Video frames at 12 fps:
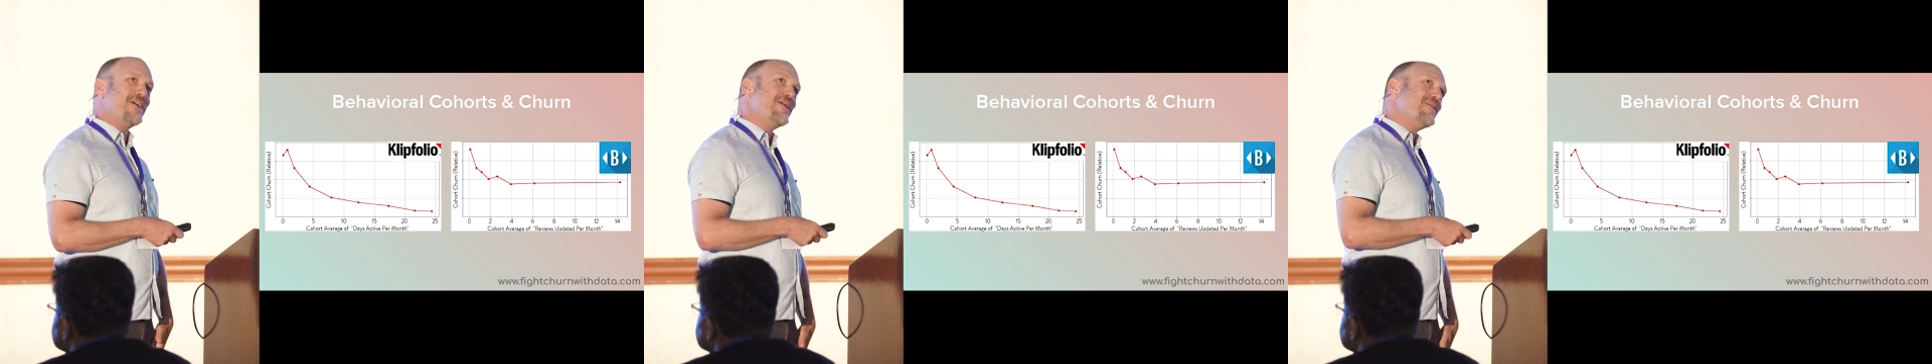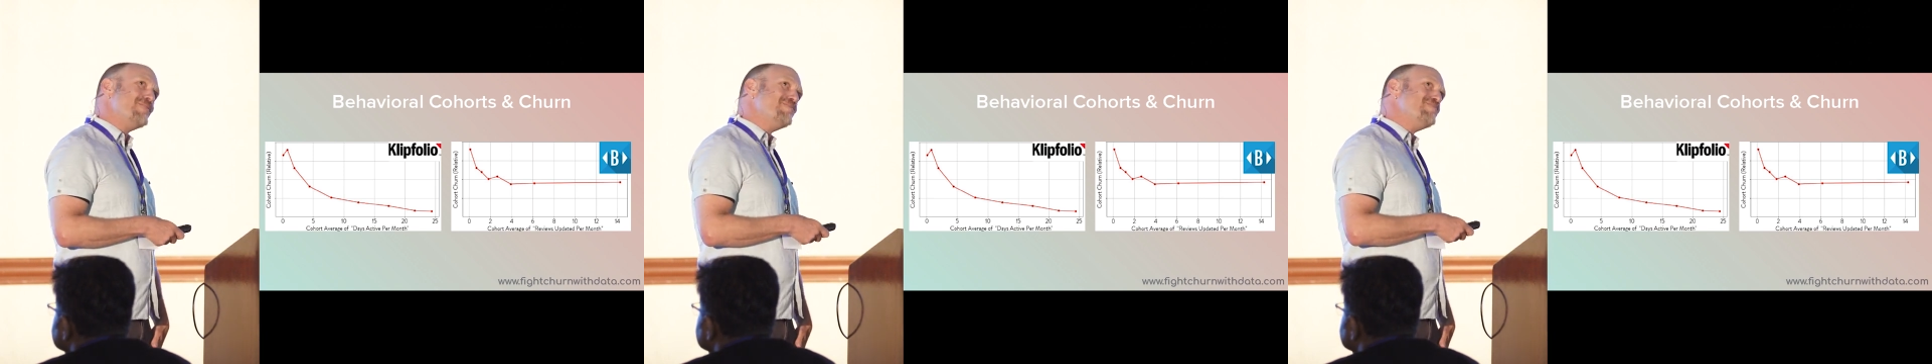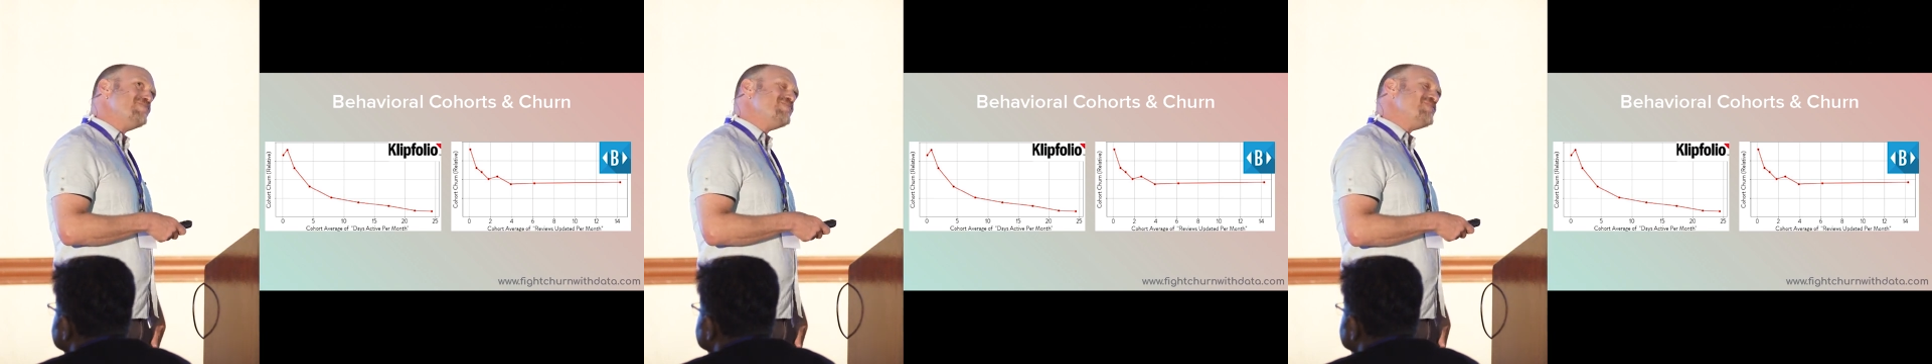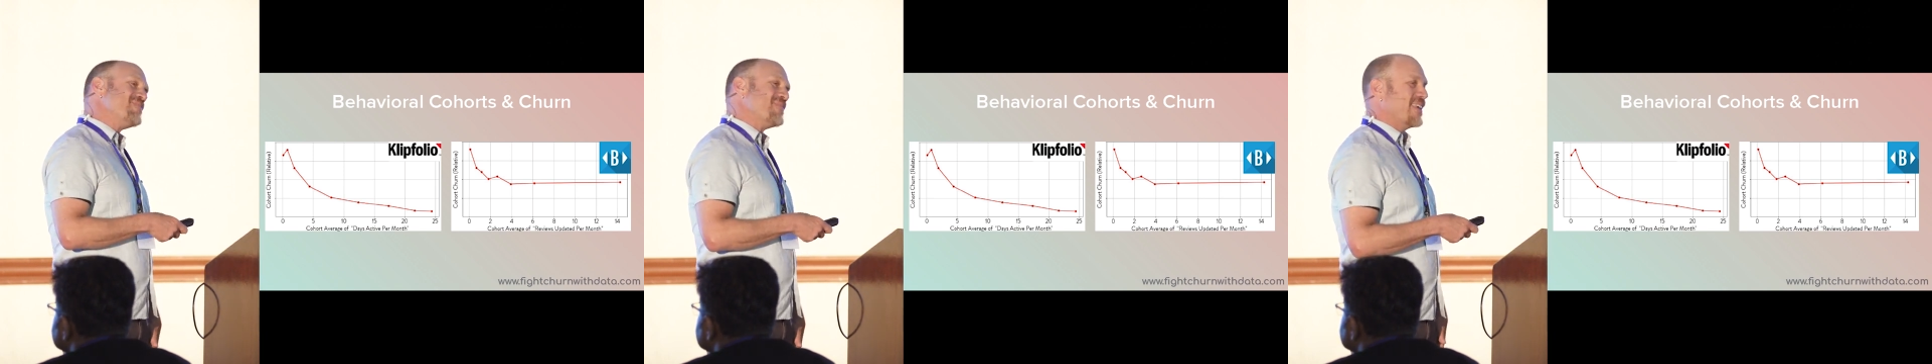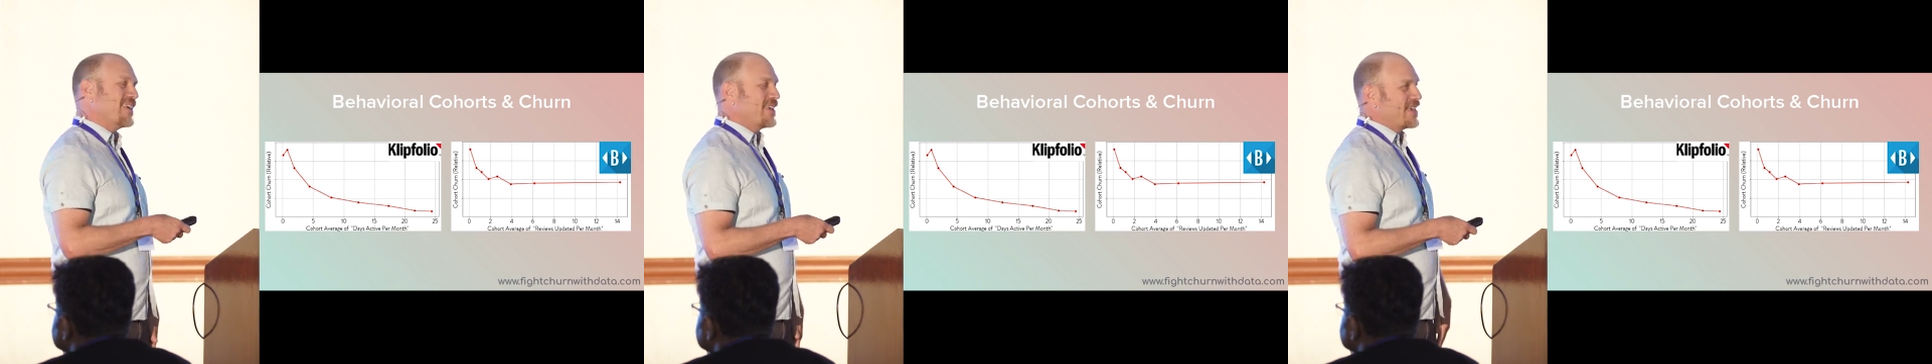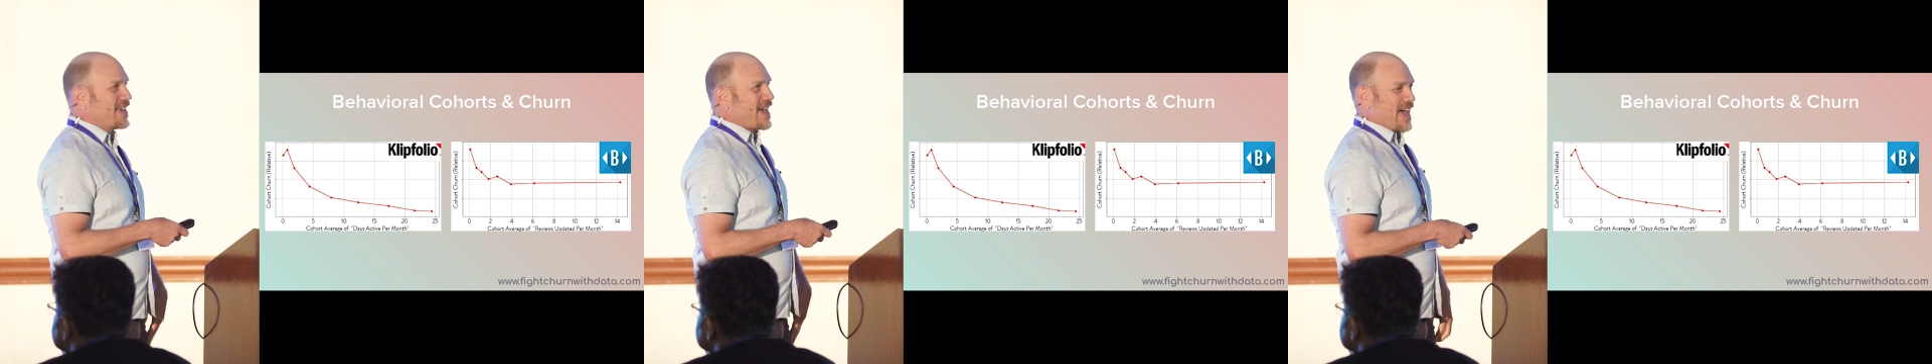
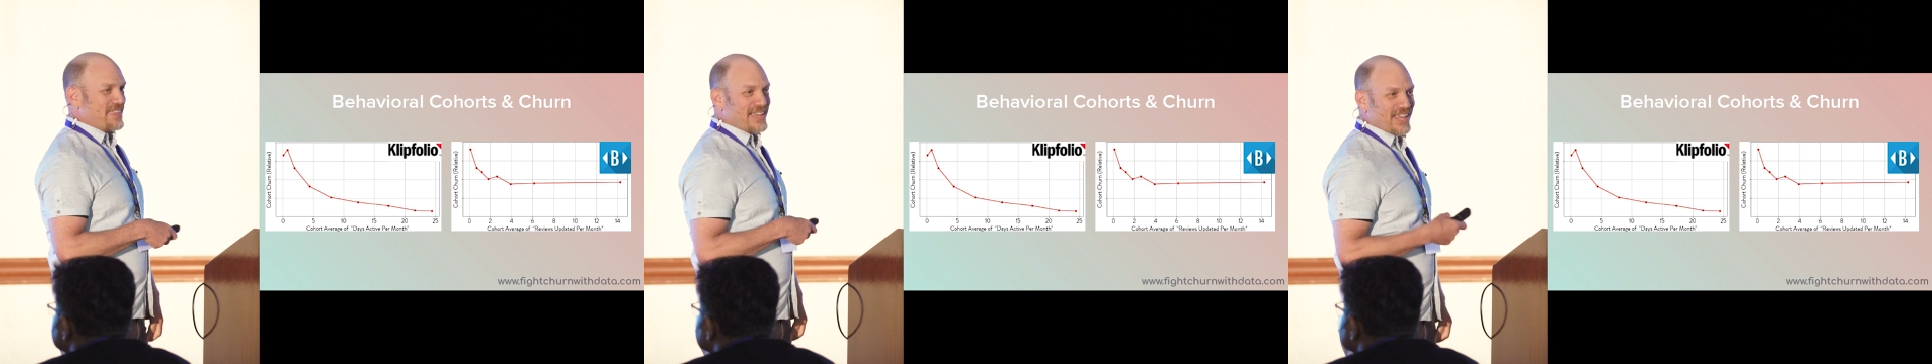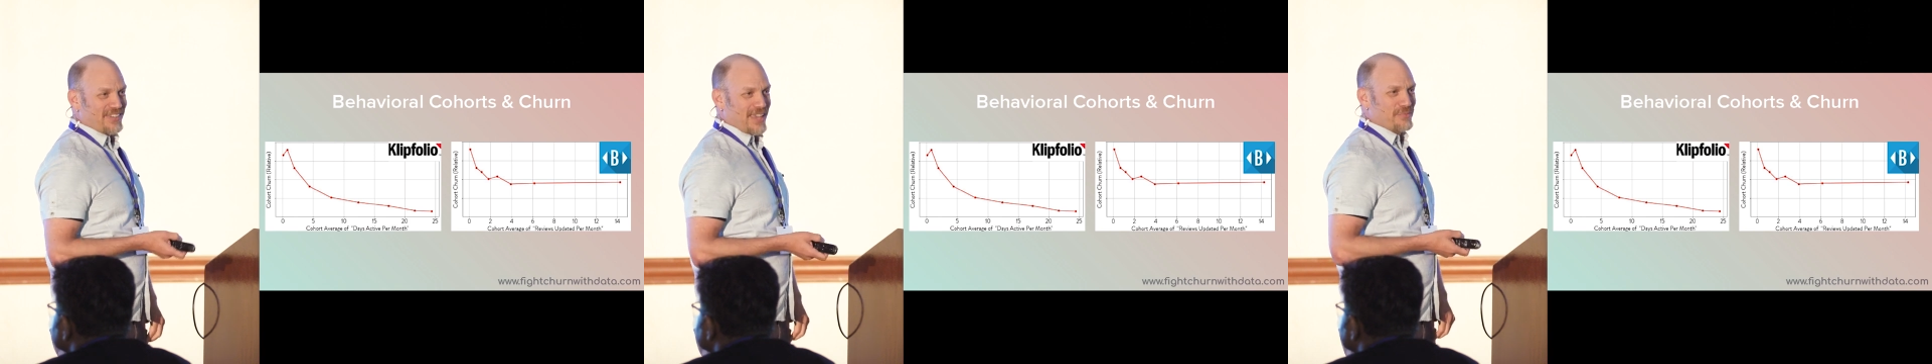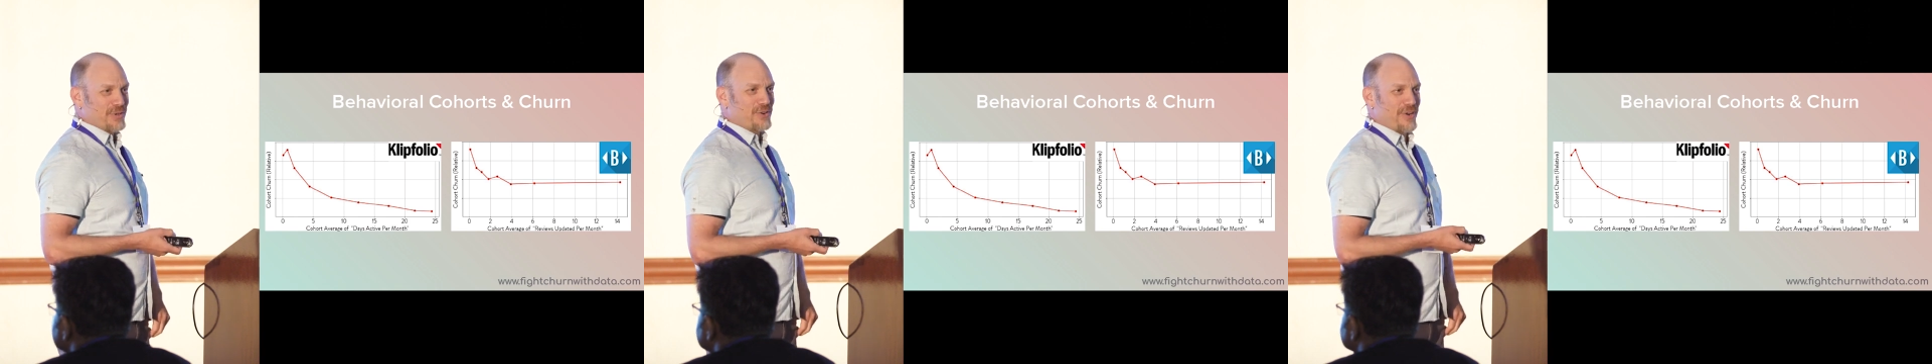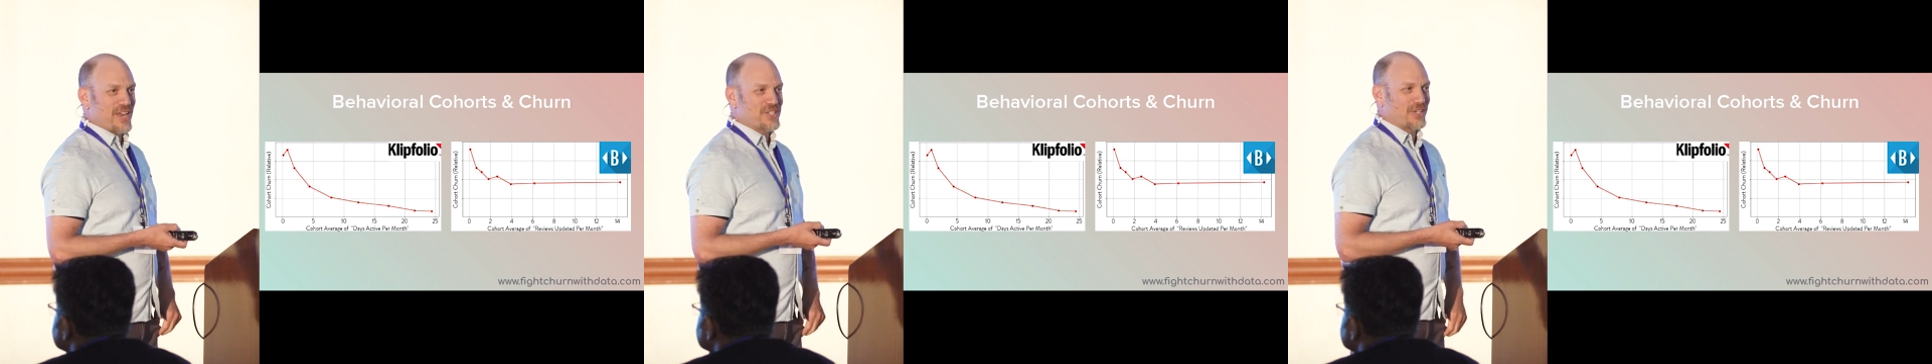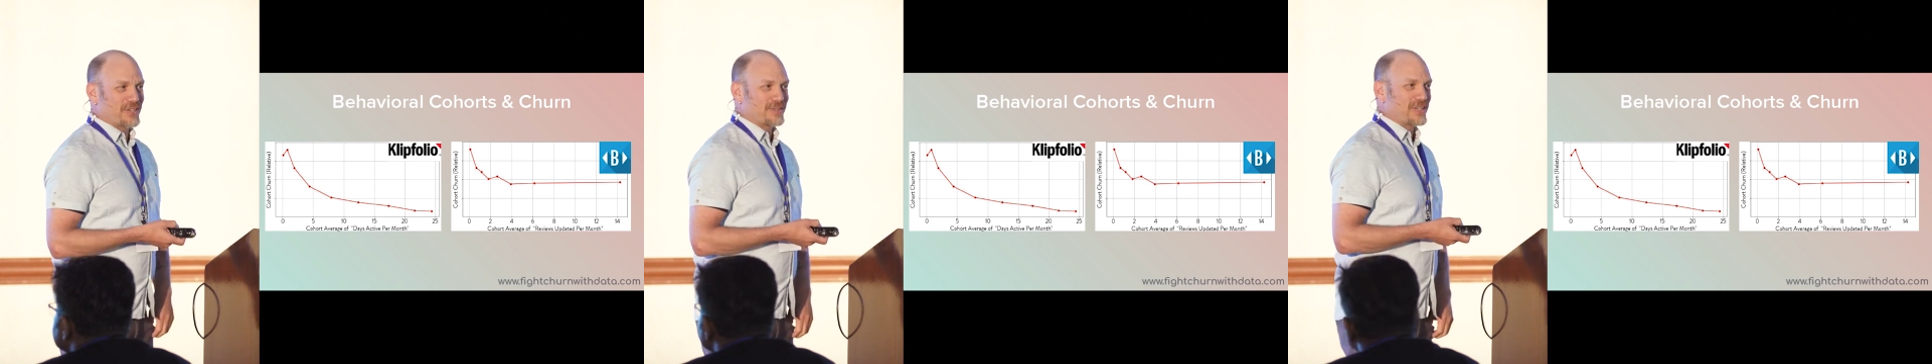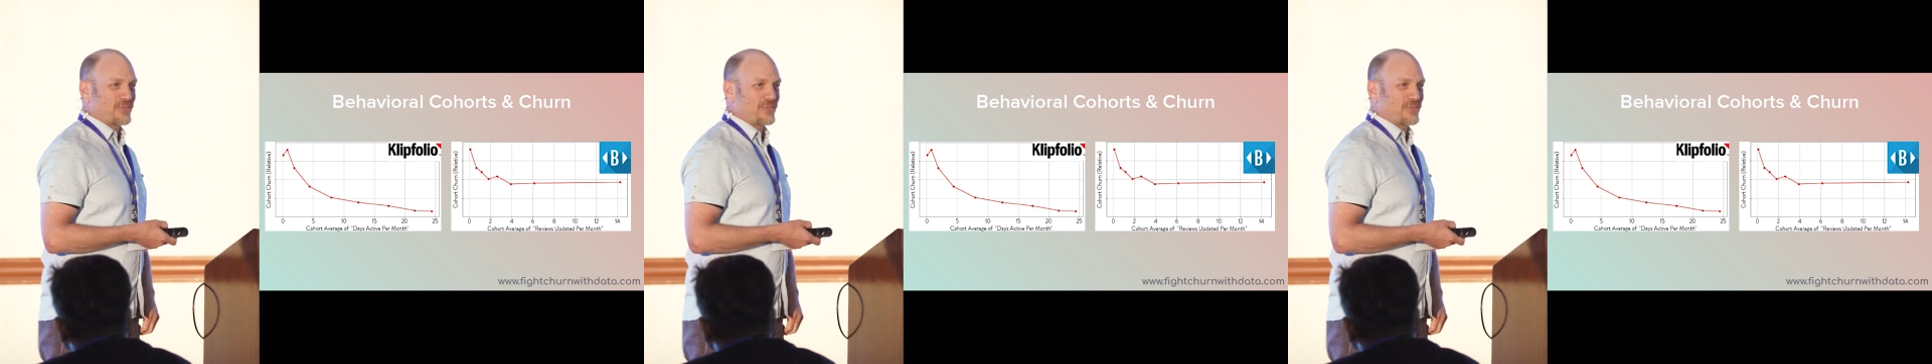I think I said regression,